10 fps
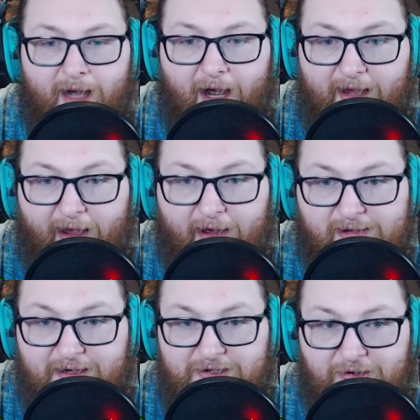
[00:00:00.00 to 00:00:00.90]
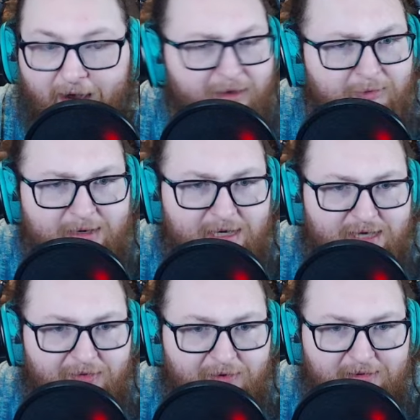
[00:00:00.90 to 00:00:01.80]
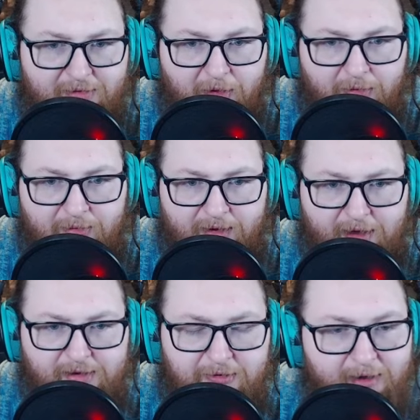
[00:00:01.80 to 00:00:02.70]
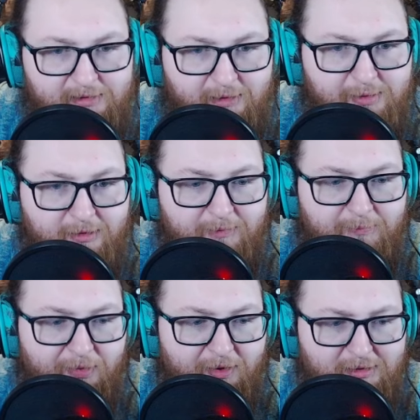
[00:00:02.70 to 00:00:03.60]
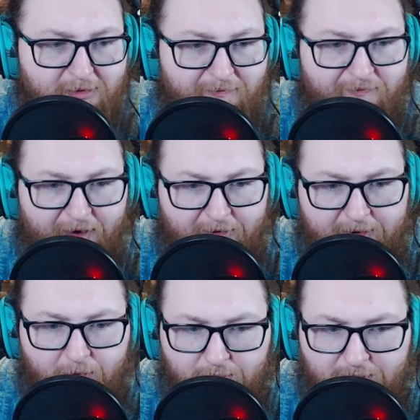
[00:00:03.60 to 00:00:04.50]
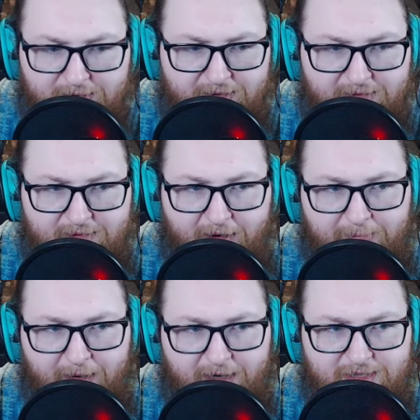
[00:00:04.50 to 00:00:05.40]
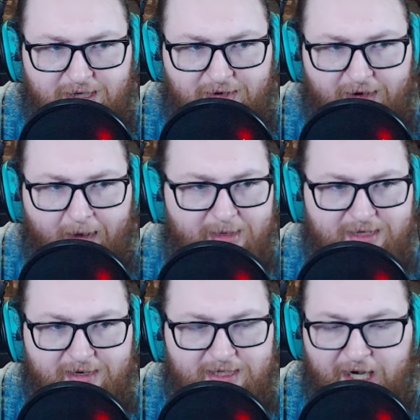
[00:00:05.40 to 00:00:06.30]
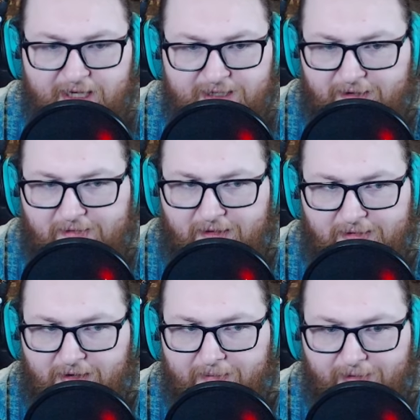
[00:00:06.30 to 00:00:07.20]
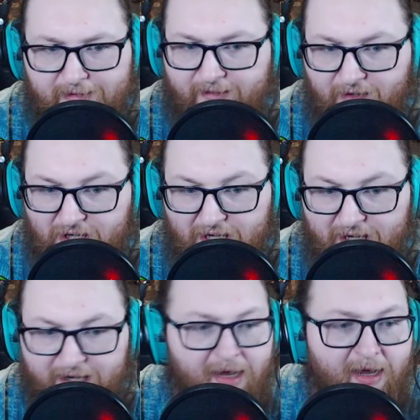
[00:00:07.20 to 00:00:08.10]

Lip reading: Chaos Angel, I think we touched on these in yesterday's episode, but these are very low listings. I'm not sure how much has changed since yesterday, but 17.